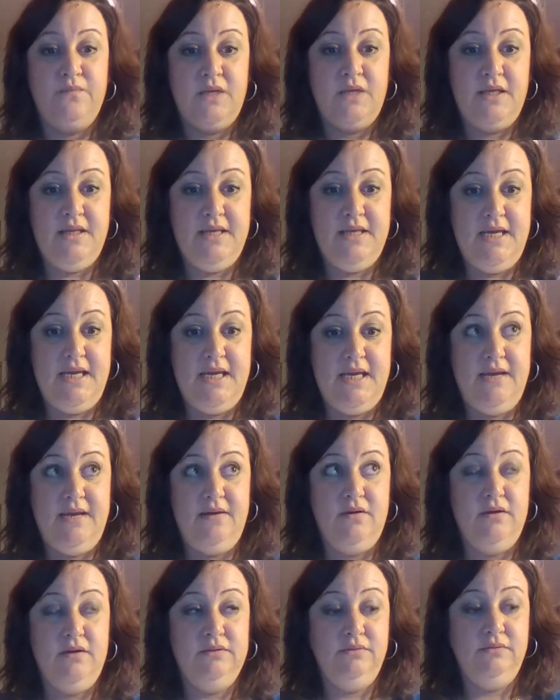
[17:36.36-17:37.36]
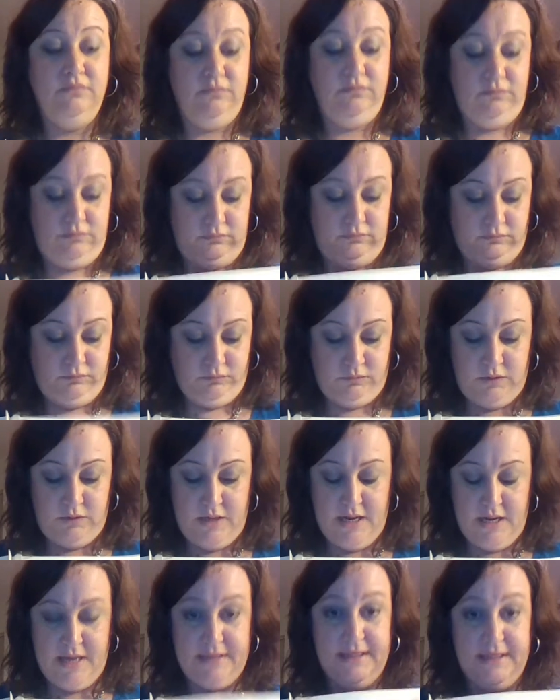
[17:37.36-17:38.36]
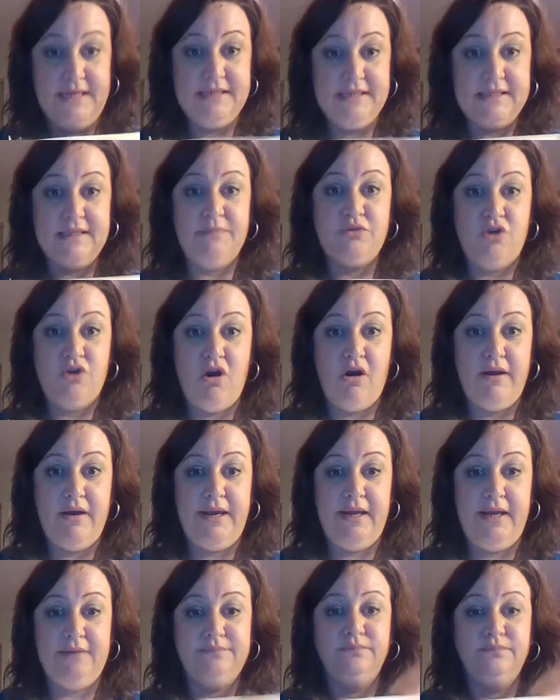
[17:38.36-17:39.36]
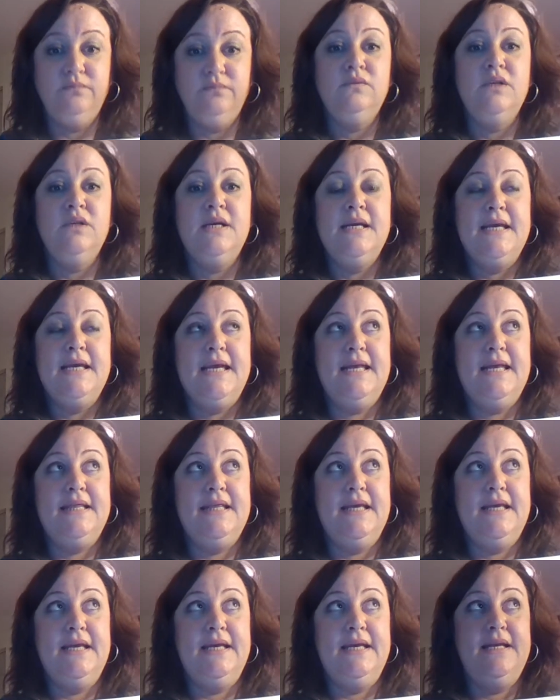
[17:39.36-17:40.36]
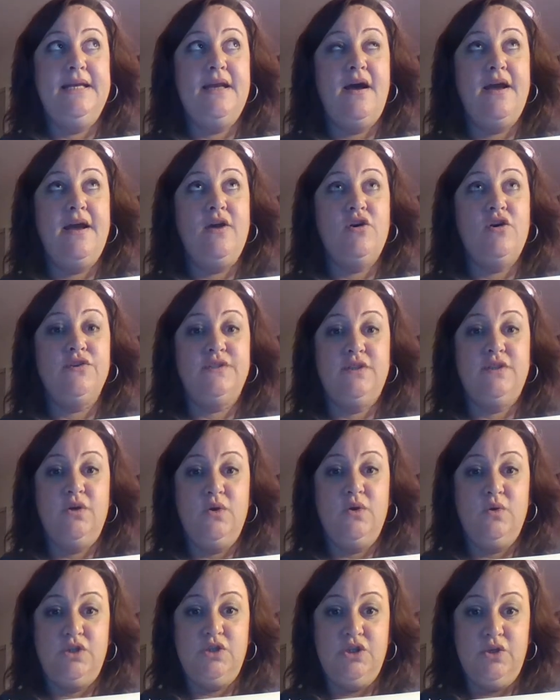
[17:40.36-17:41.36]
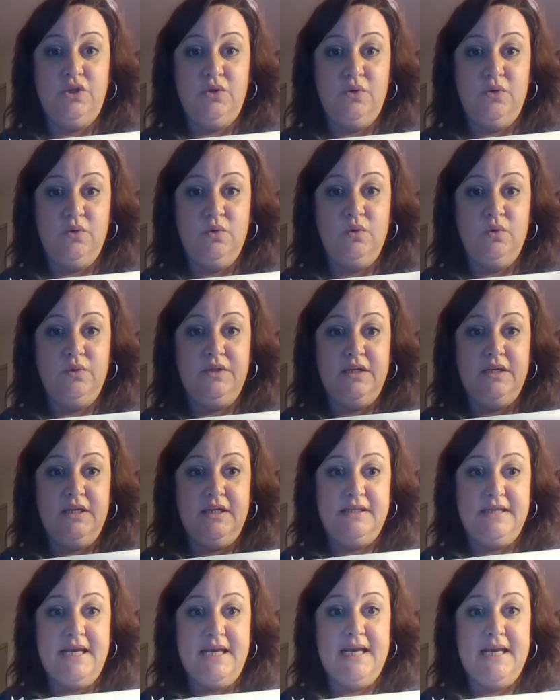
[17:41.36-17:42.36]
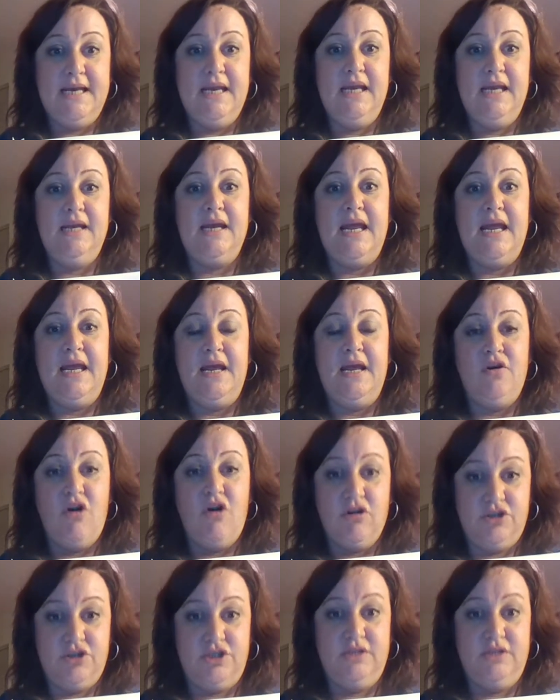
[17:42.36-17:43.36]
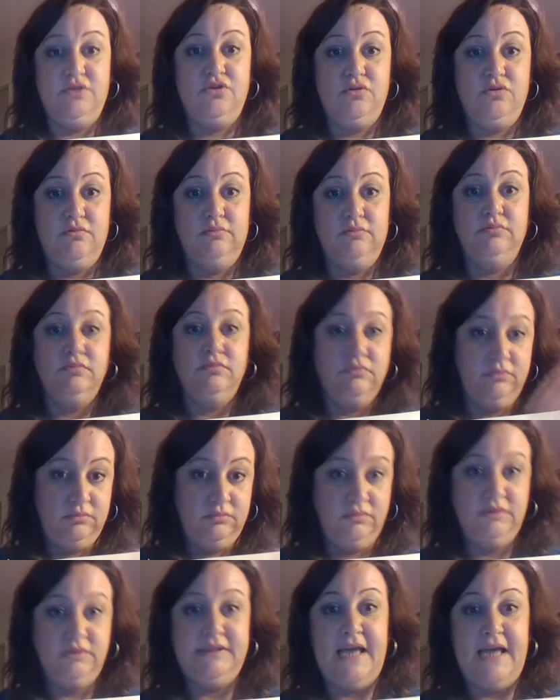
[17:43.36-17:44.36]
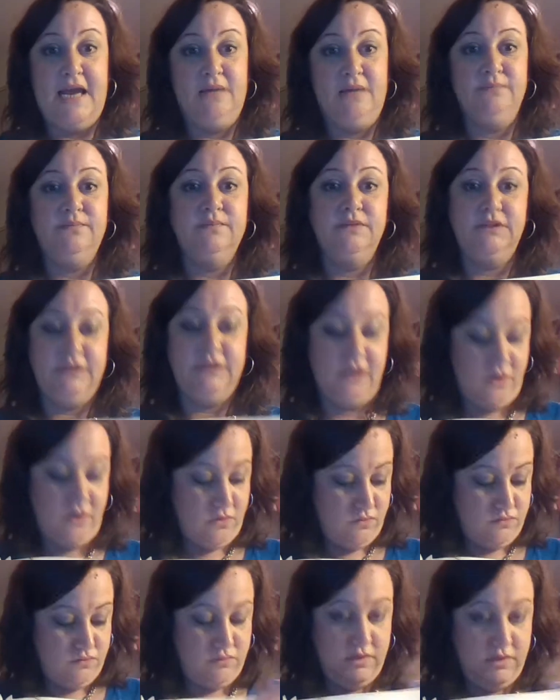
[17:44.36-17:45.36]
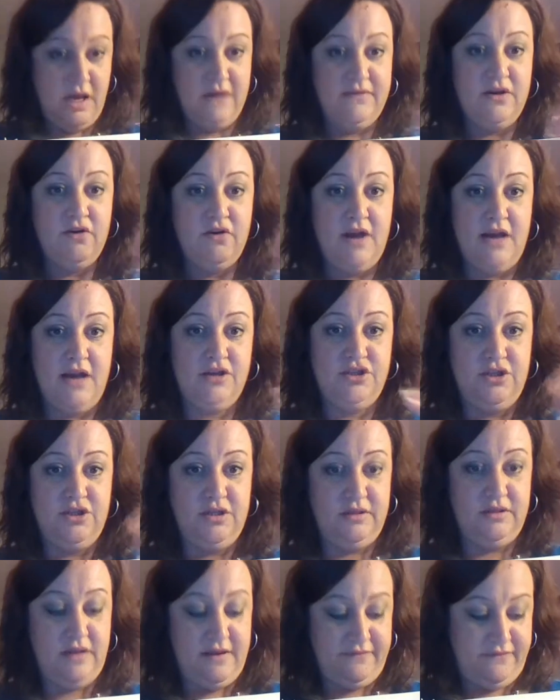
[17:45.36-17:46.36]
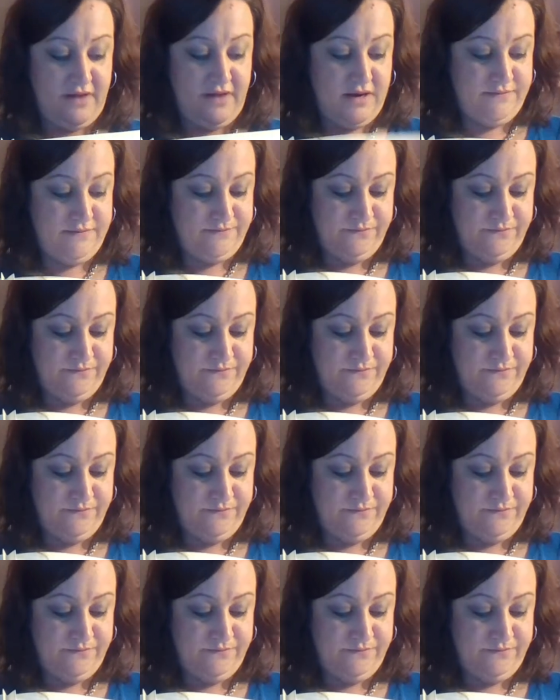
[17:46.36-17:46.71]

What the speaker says: the lead slip drawing, and then I also do the dating and auction game. So a lot of interaction and a lot of fun.